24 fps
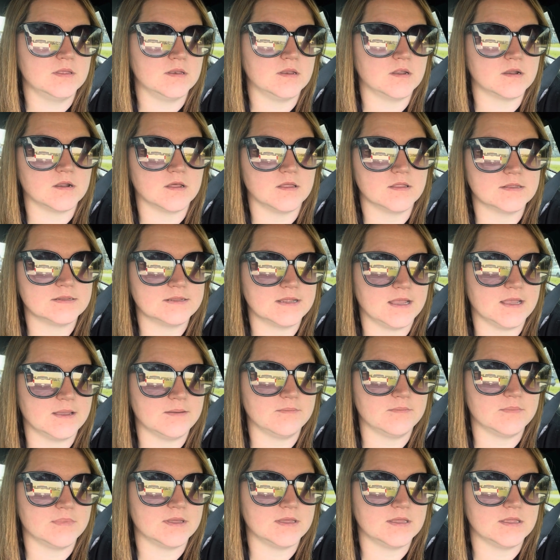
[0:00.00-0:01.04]
not all the
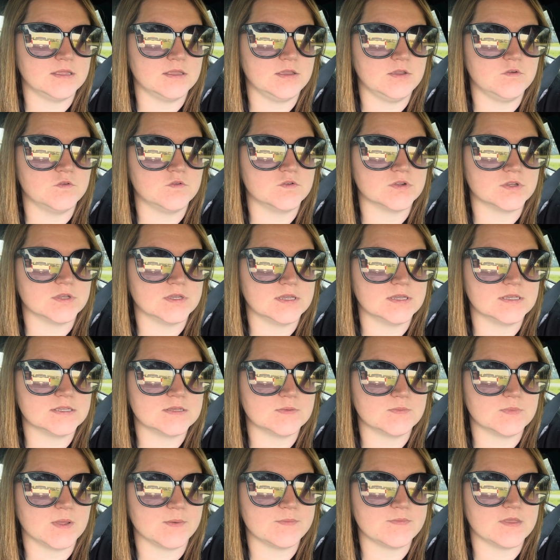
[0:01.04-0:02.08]
time, but usually
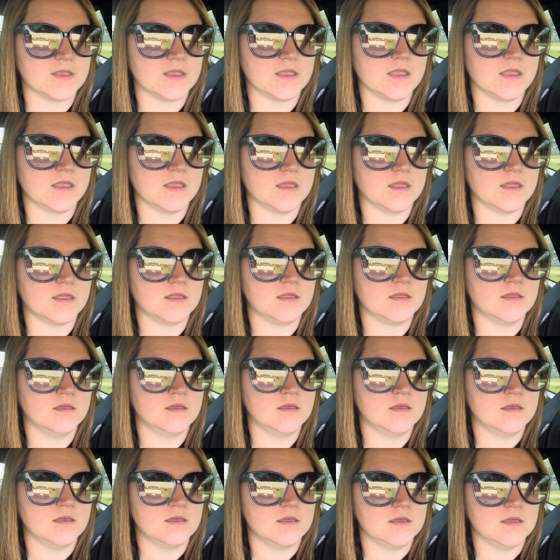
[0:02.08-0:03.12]
sometimes I can get
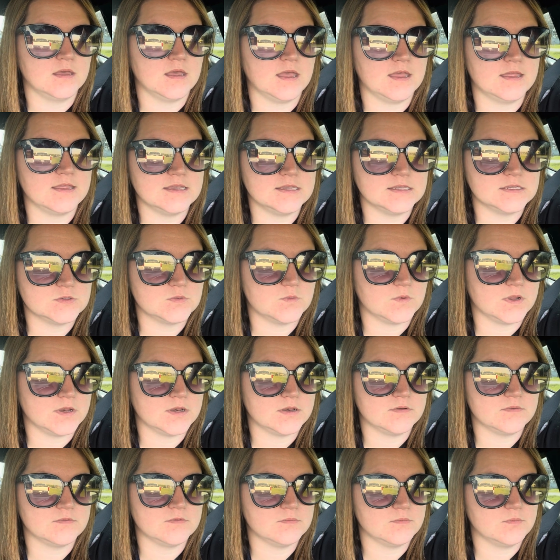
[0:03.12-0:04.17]
at least
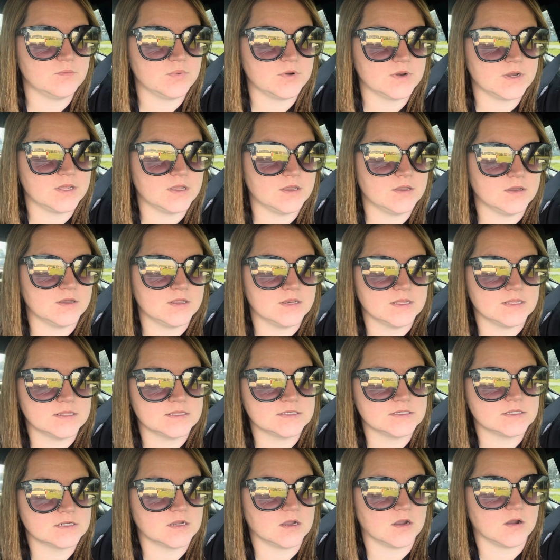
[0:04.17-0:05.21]
one pretty good
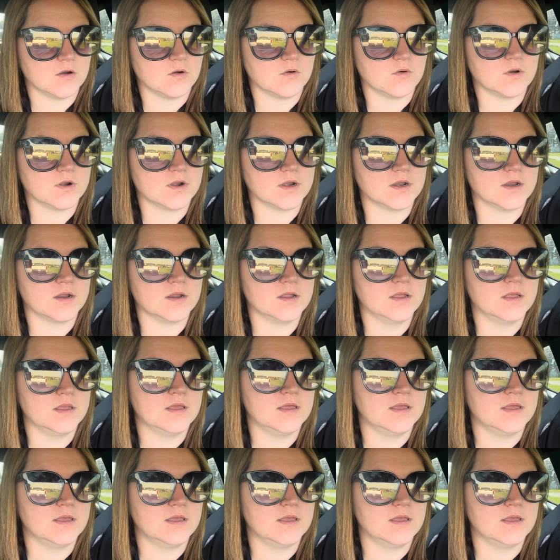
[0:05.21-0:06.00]
Instacart order.